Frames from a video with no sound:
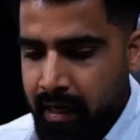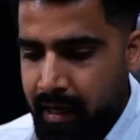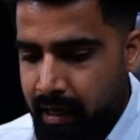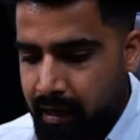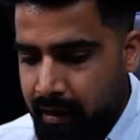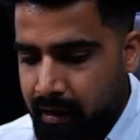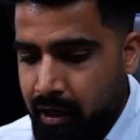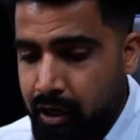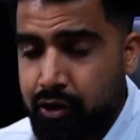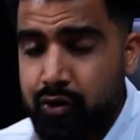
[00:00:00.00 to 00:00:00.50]

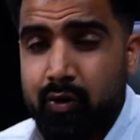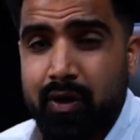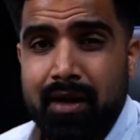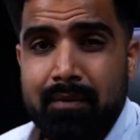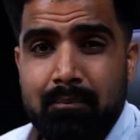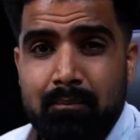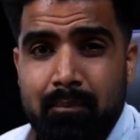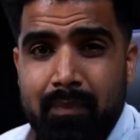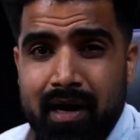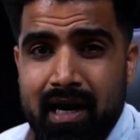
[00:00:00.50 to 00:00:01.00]
Here, you
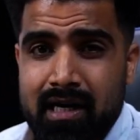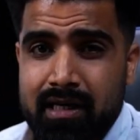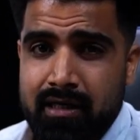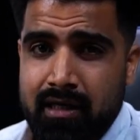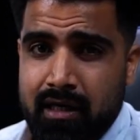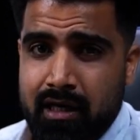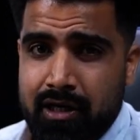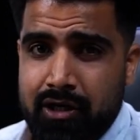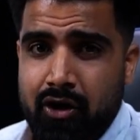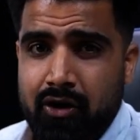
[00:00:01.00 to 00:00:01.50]
can build
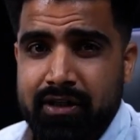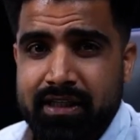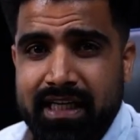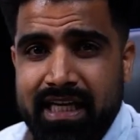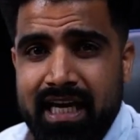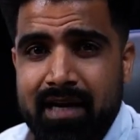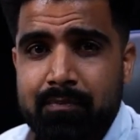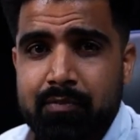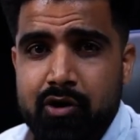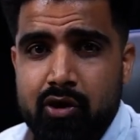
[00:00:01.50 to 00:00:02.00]
your
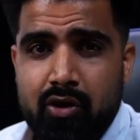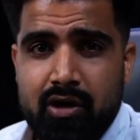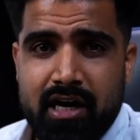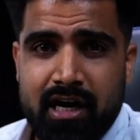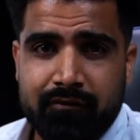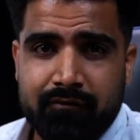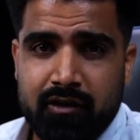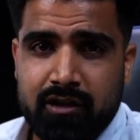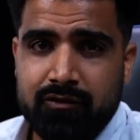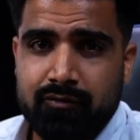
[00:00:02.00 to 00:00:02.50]
deep neural
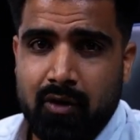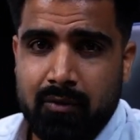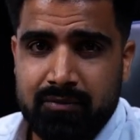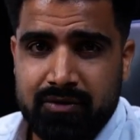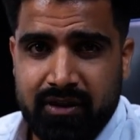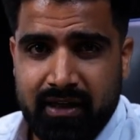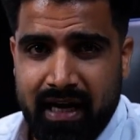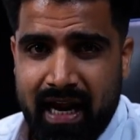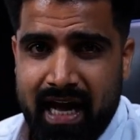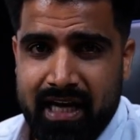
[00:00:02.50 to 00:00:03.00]
networks from
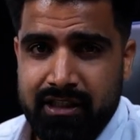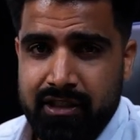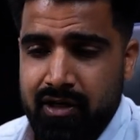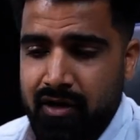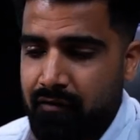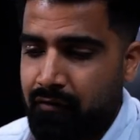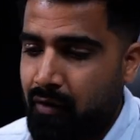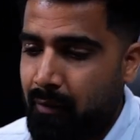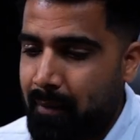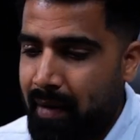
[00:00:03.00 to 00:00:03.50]
scratch
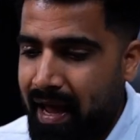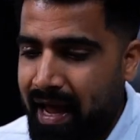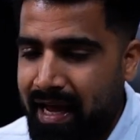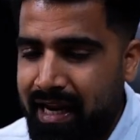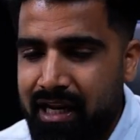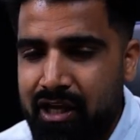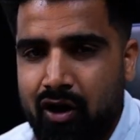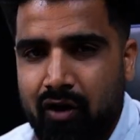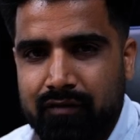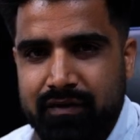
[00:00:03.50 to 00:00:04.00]
from
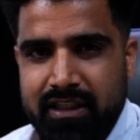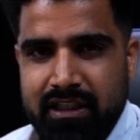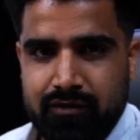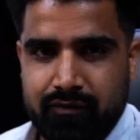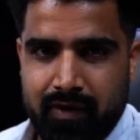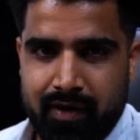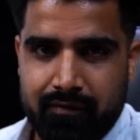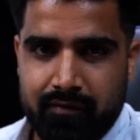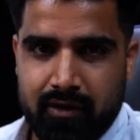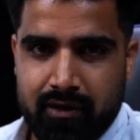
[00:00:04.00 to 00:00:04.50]
any of these
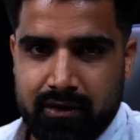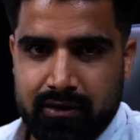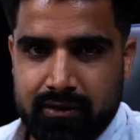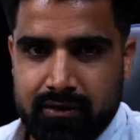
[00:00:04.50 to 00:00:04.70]
frameworks.